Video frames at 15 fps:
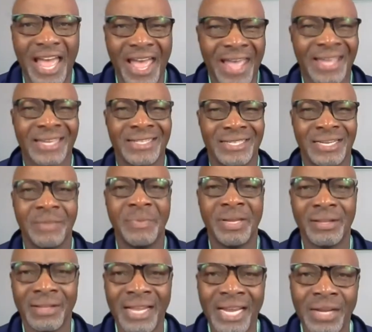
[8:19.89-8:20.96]

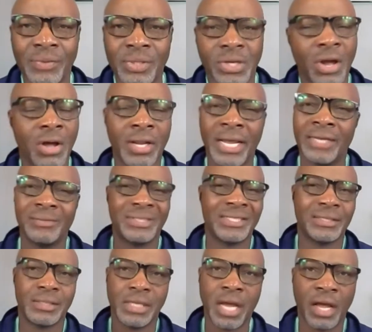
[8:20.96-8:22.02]
academic language, all that
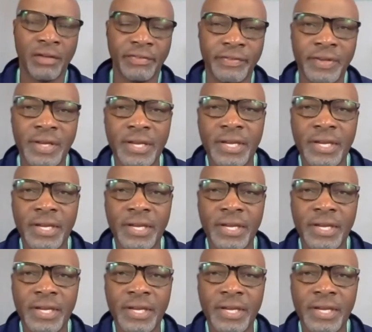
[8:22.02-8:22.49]
stuff,